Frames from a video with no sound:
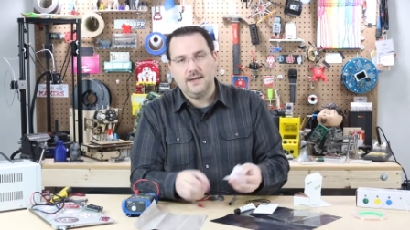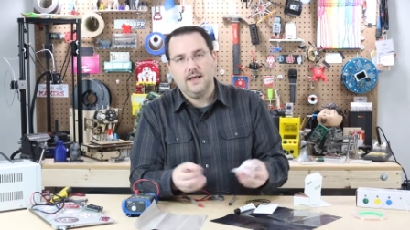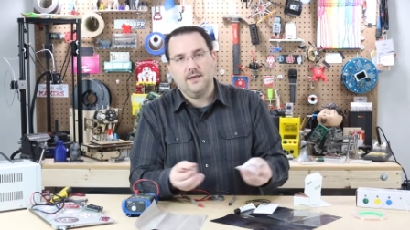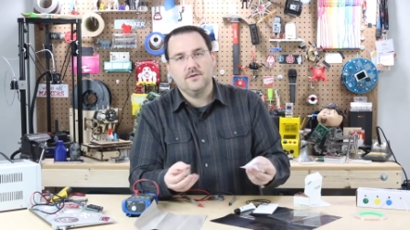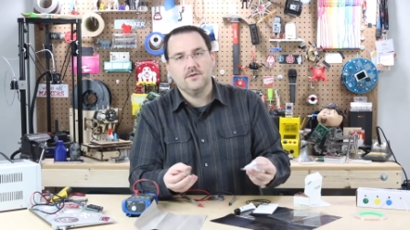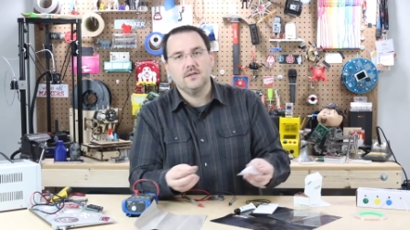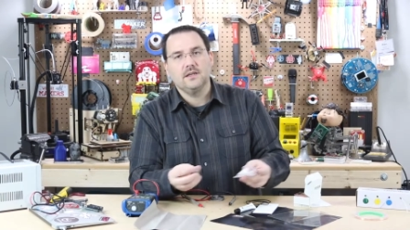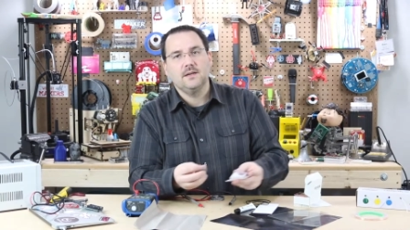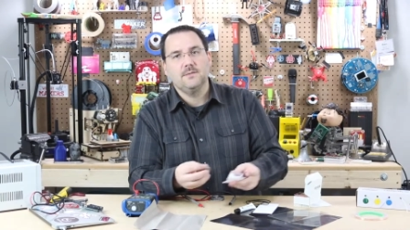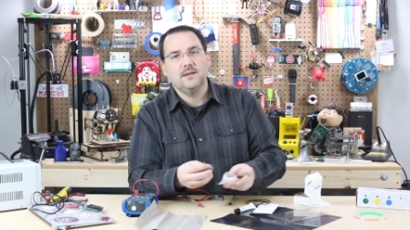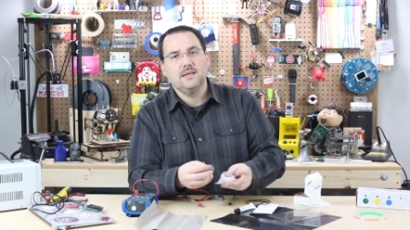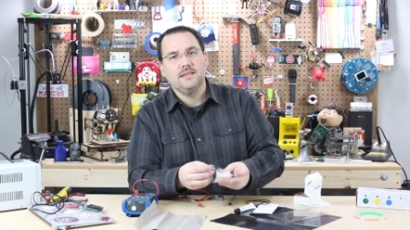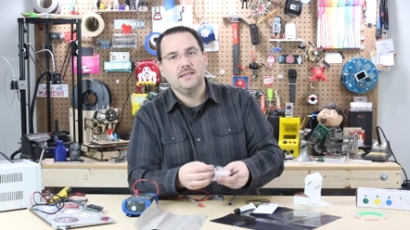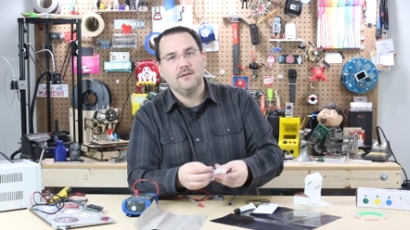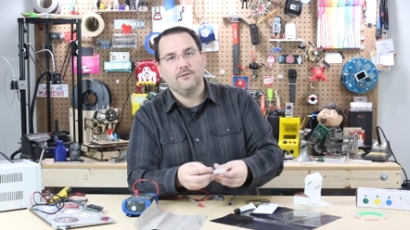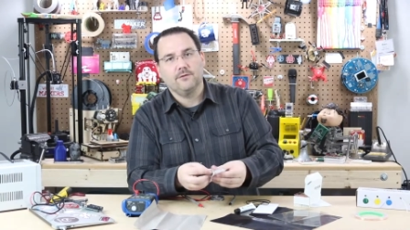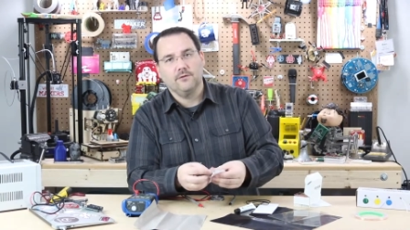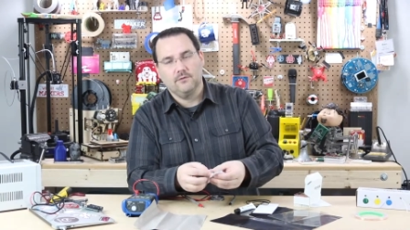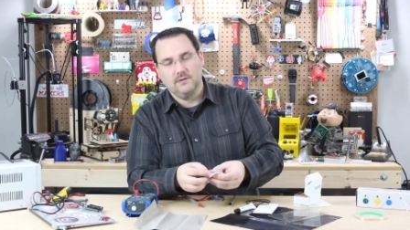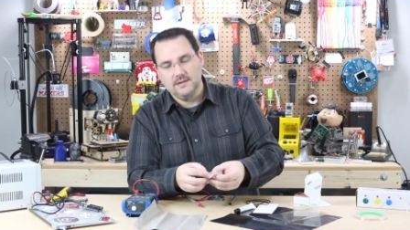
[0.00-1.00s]
Now there's going to be
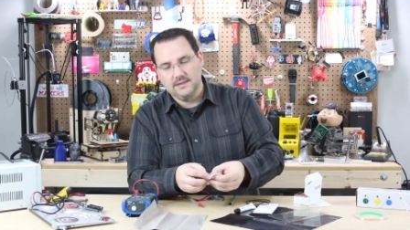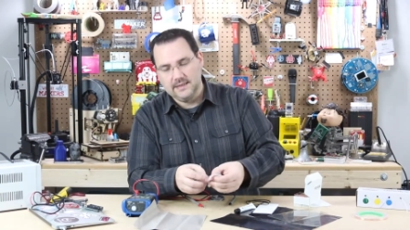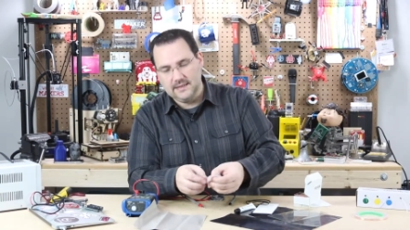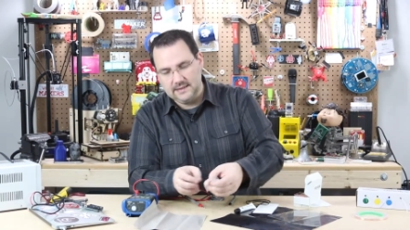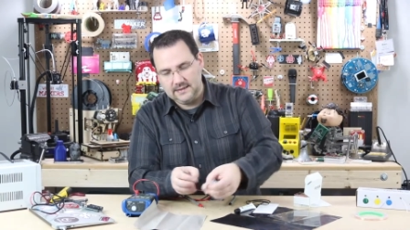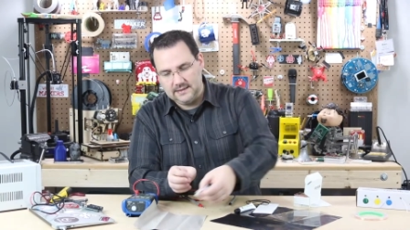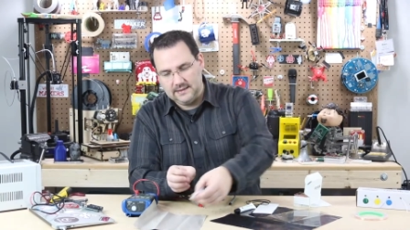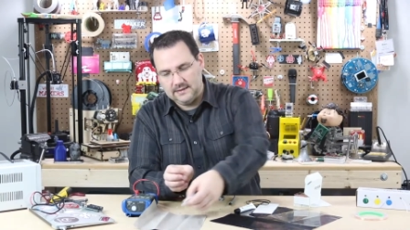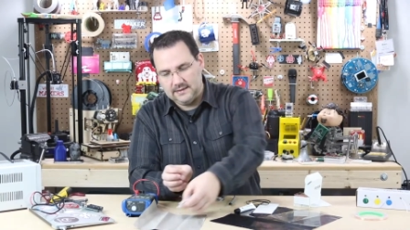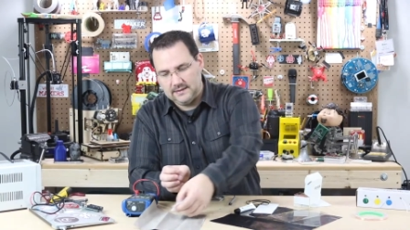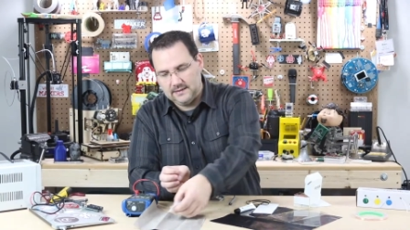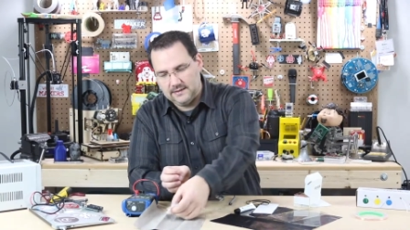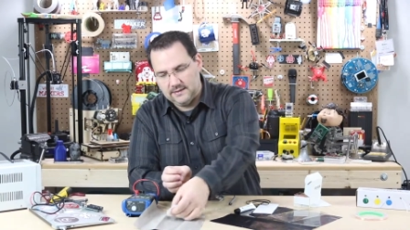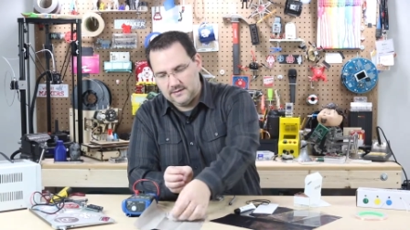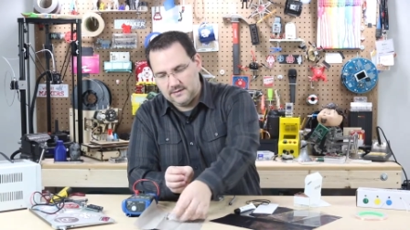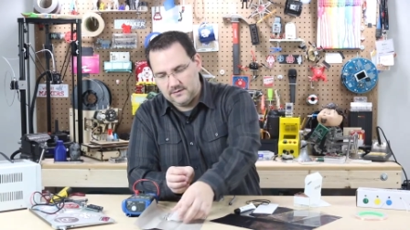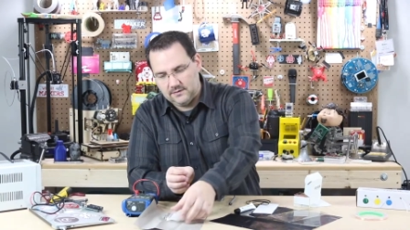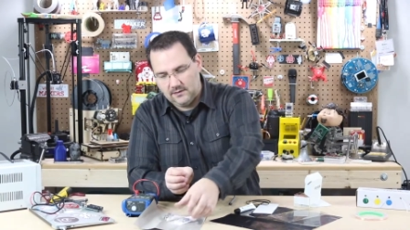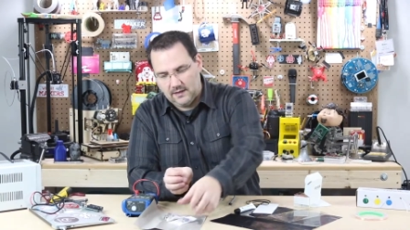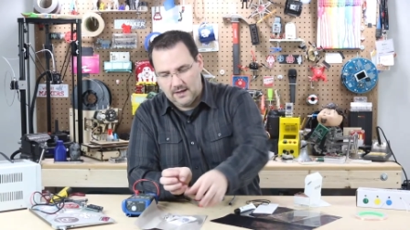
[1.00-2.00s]
different
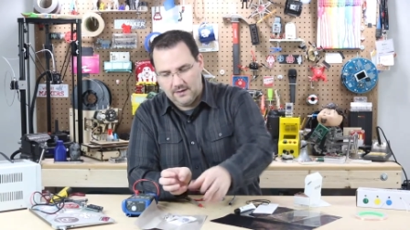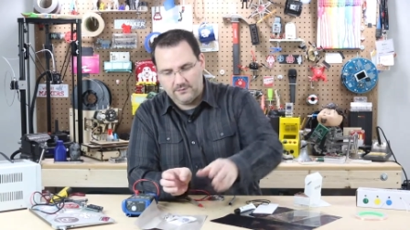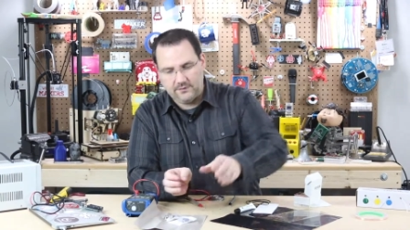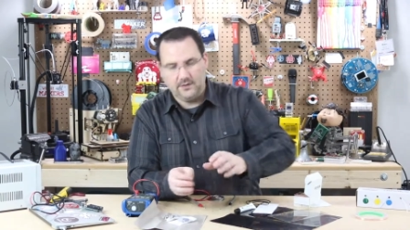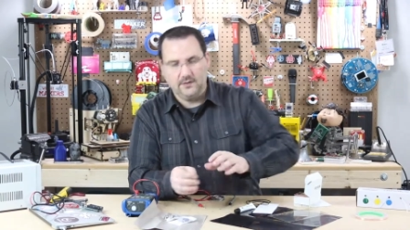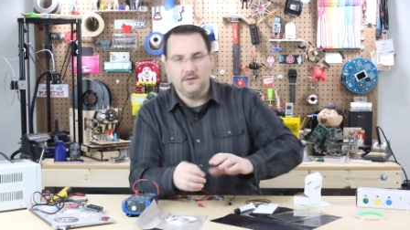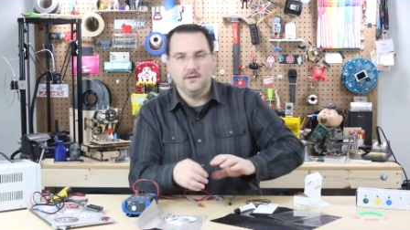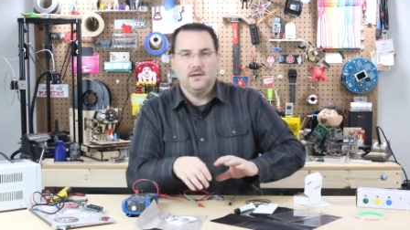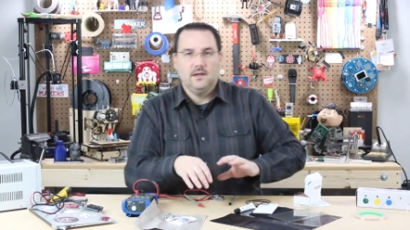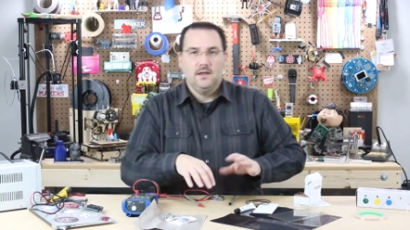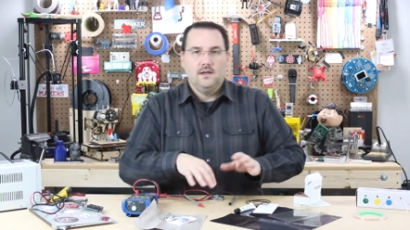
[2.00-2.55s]
resistances and you'll have to